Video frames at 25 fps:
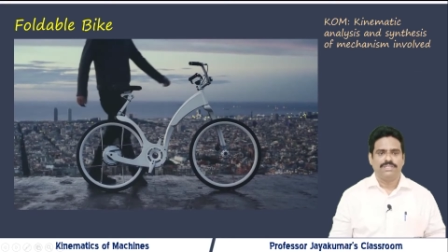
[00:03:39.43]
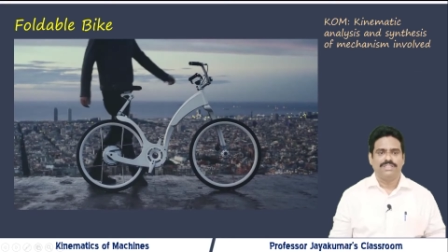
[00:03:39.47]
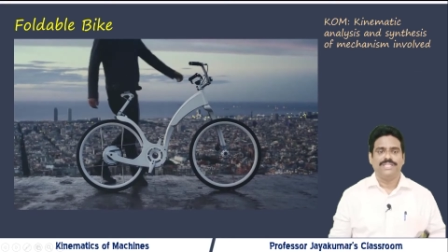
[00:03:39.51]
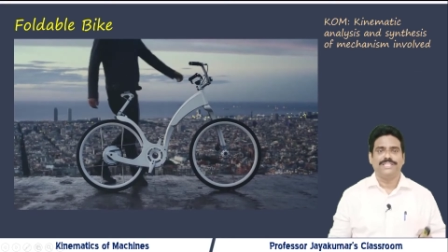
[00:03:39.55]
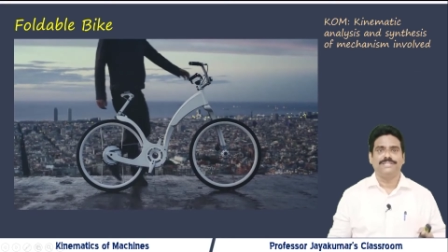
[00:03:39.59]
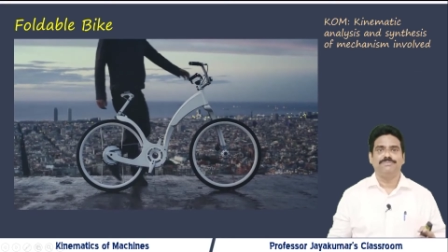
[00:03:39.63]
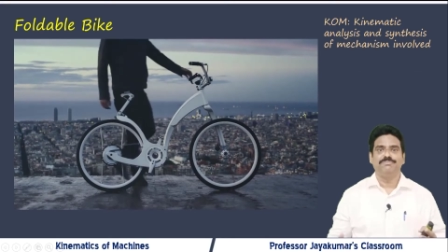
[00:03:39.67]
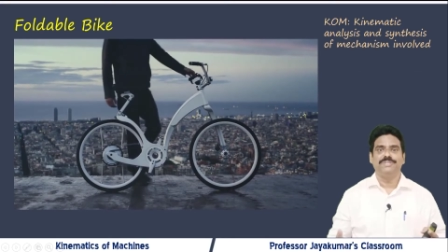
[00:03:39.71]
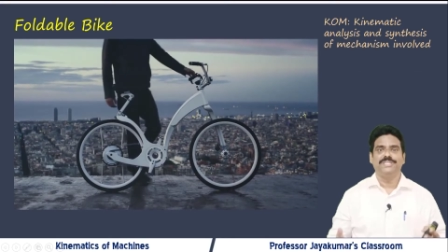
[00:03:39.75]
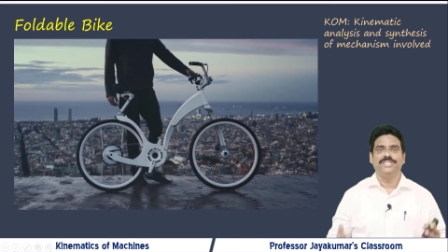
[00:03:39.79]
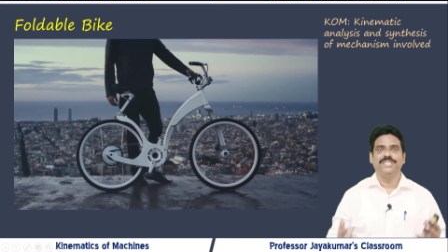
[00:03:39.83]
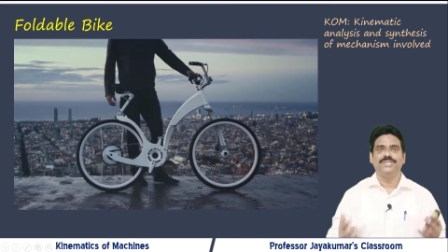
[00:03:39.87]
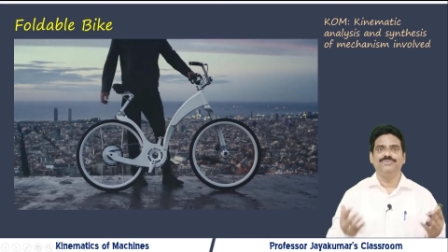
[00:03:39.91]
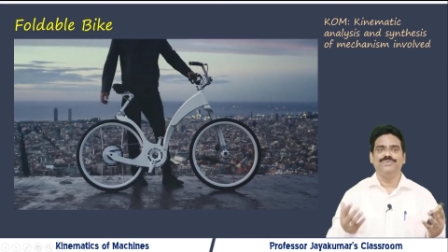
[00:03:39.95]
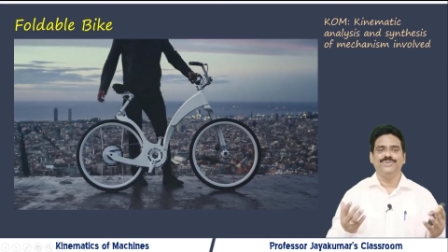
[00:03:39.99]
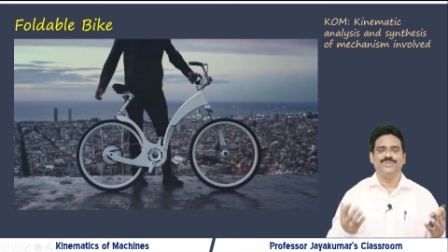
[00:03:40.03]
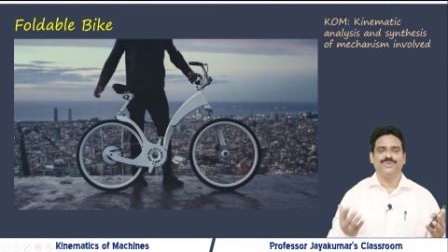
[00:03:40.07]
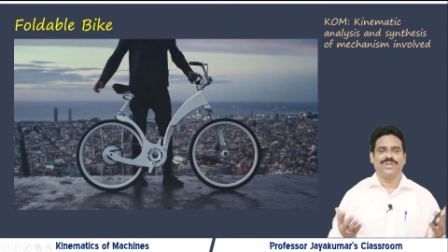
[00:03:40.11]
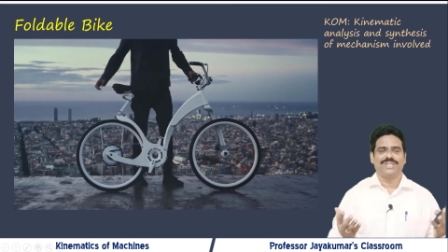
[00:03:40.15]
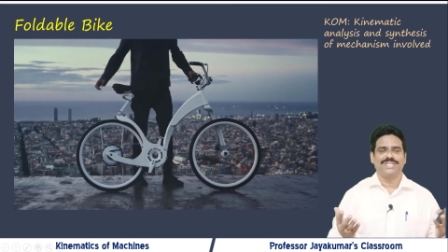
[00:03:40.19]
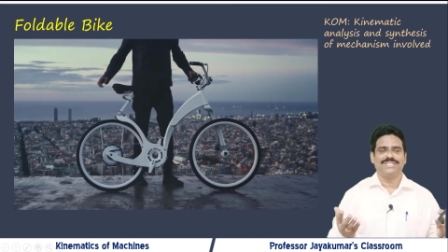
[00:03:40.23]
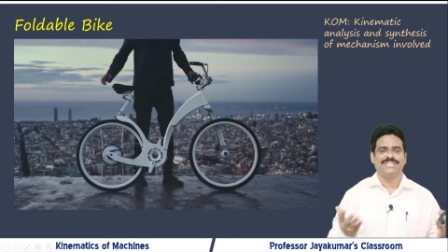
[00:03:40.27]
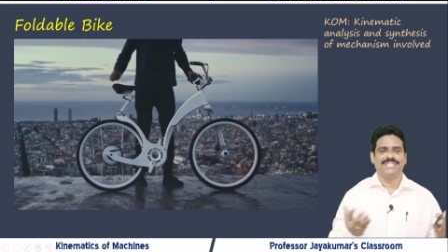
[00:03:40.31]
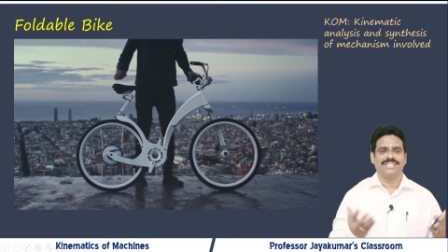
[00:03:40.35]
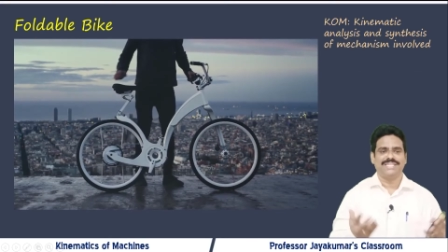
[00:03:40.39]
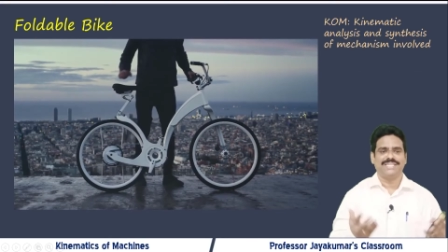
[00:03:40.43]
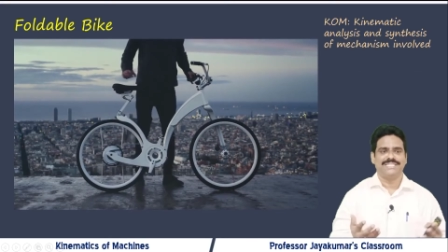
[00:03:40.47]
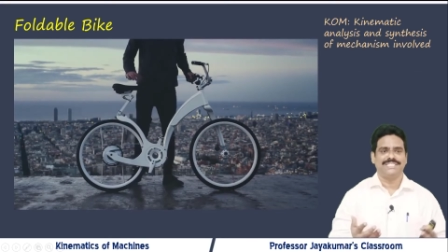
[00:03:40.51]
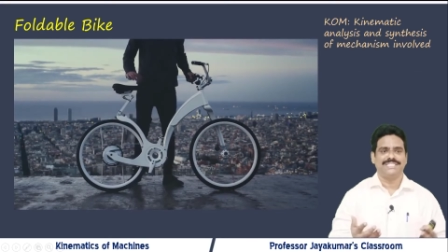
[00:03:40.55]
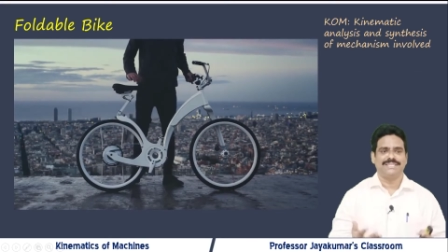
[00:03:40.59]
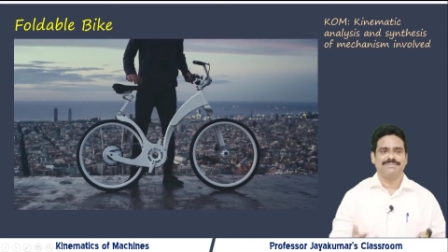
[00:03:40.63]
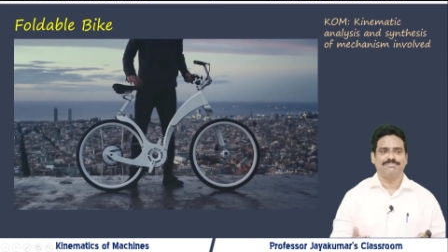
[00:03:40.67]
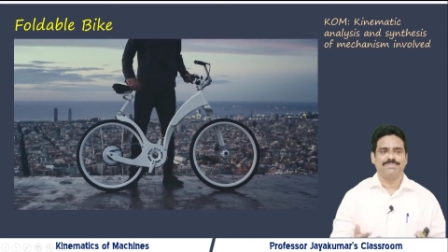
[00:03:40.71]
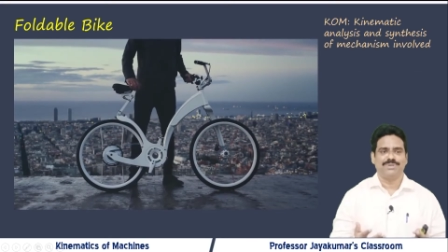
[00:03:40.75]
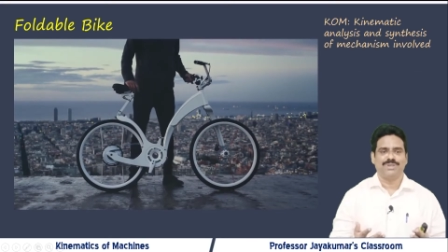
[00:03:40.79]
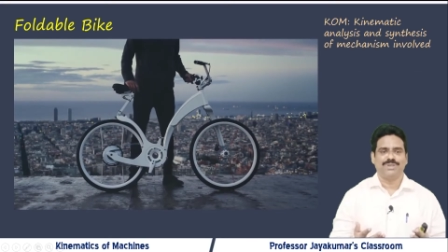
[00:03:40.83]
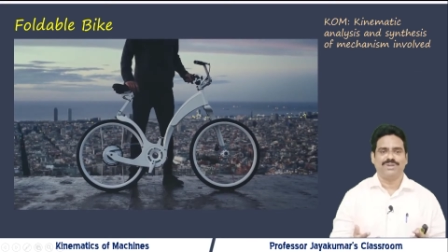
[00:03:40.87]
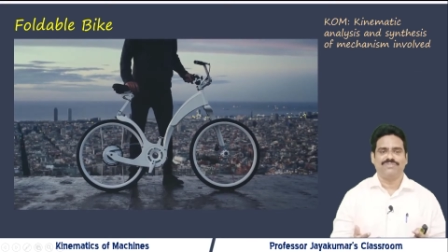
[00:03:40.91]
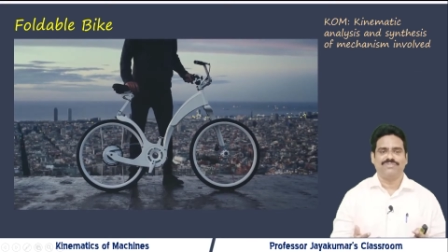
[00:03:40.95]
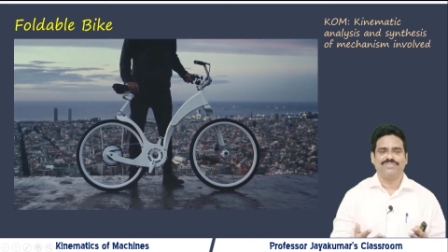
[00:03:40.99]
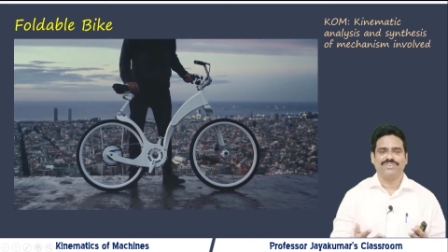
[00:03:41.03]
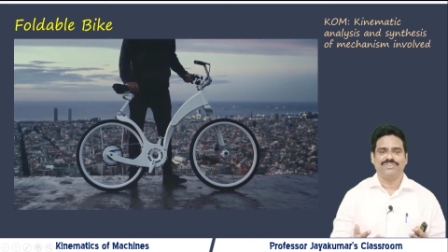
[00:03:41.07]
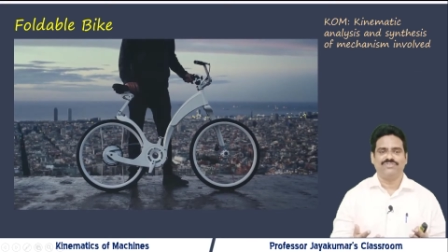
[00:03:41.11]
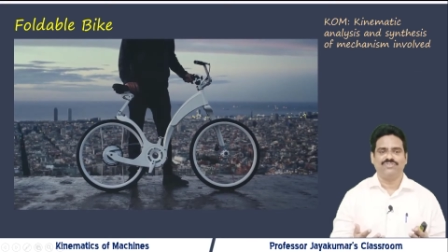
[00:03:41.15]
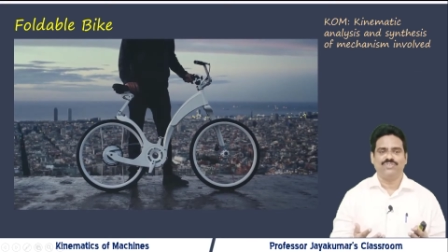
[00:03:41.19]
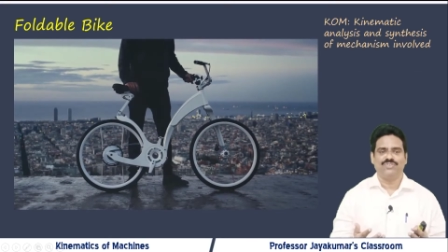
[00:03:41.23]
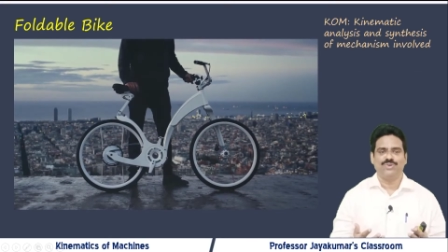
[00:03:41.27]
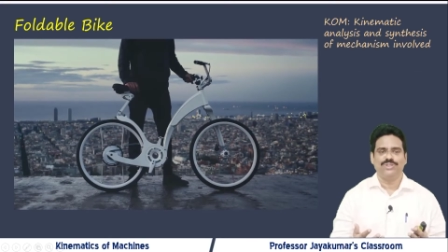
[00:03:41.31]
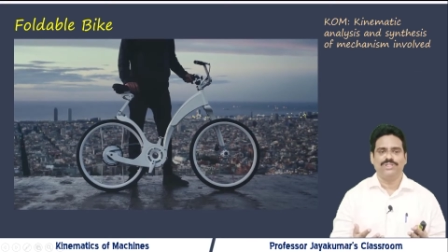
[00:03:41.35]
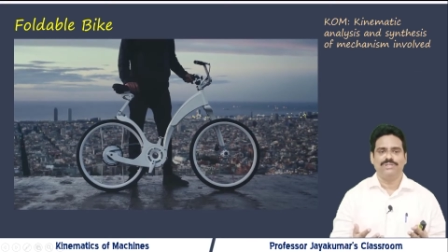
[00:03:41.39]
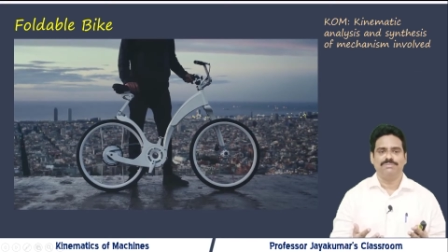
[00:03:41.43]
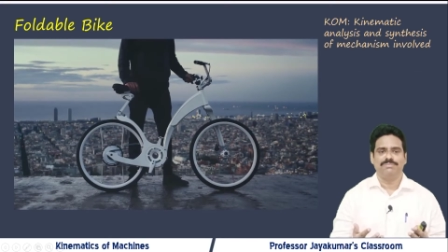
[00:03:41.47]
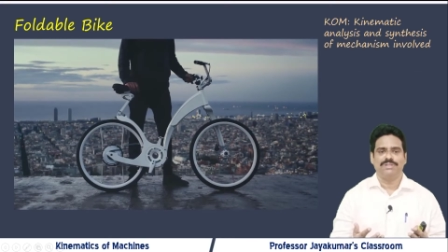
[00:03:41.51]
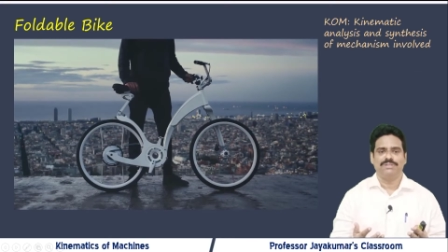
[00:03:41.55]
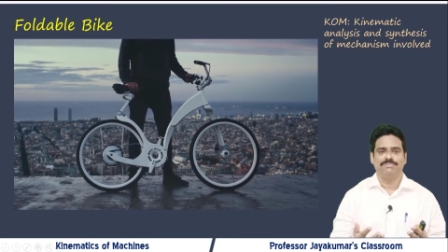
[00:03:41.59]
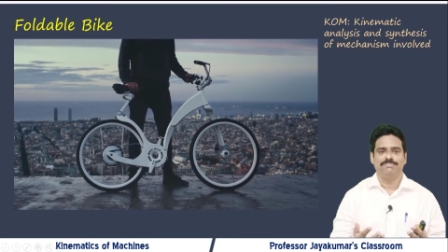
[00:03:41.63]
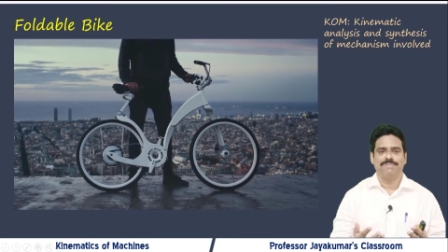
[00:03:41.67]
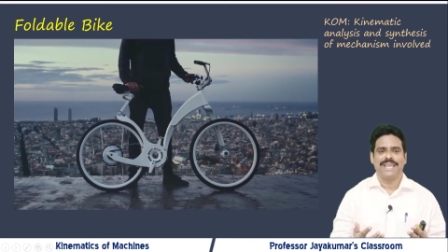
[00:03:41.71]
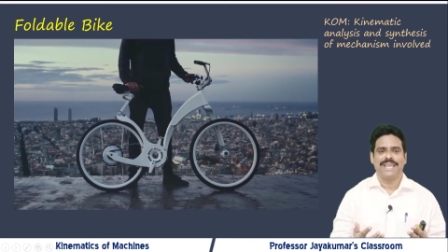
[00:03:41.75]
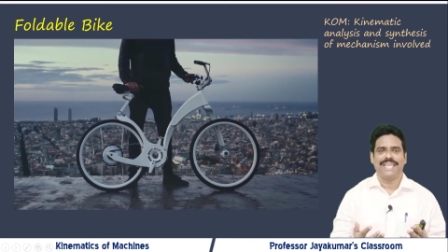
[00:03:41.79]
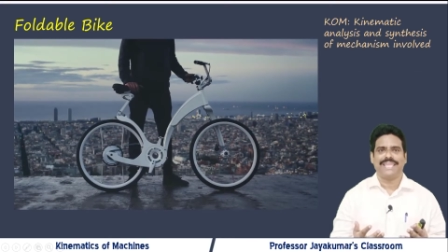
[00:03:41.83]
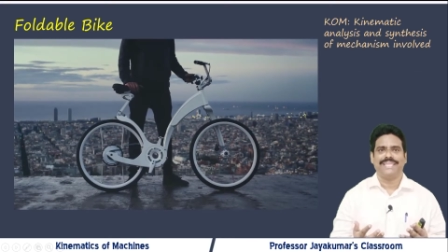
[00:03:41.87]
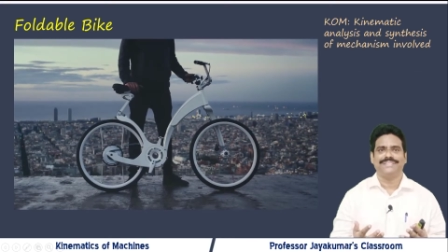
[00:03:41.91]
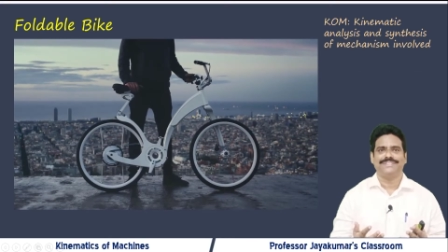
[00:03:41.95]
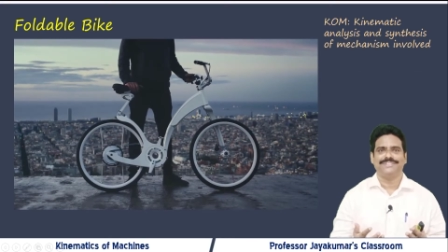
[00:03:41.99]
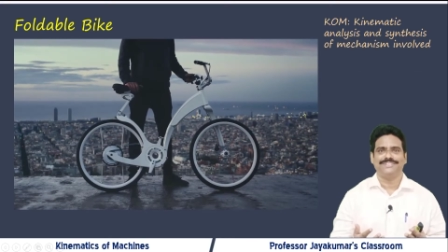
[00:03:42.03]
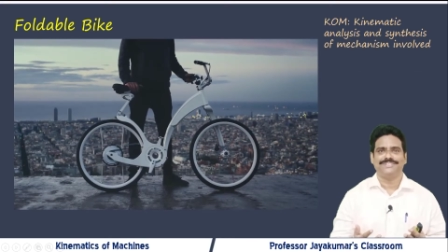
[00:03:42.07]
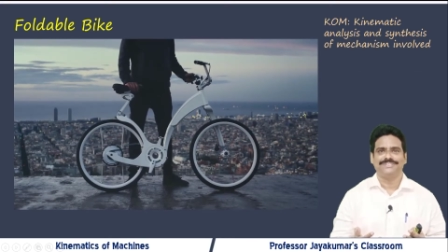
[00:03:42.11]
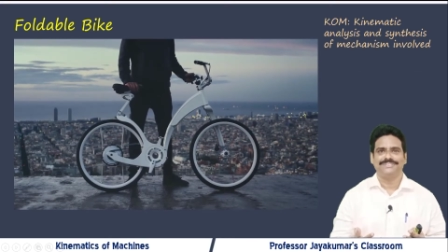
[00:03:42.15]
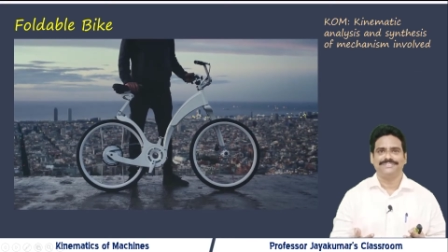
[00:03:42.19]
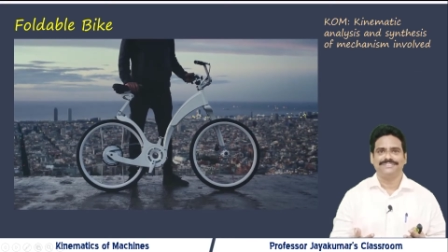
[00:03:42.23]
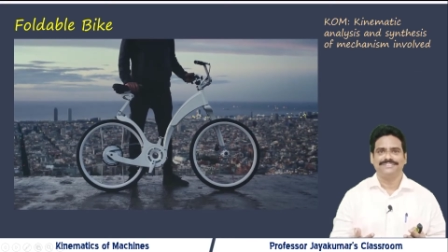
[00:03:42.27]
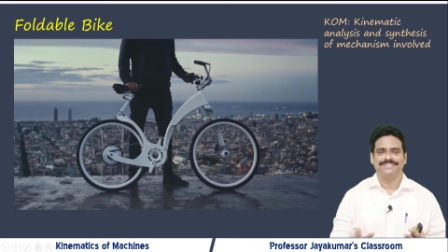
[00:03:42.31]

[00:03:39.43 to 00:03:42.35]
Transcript: Let me give you another example of a foldable bike.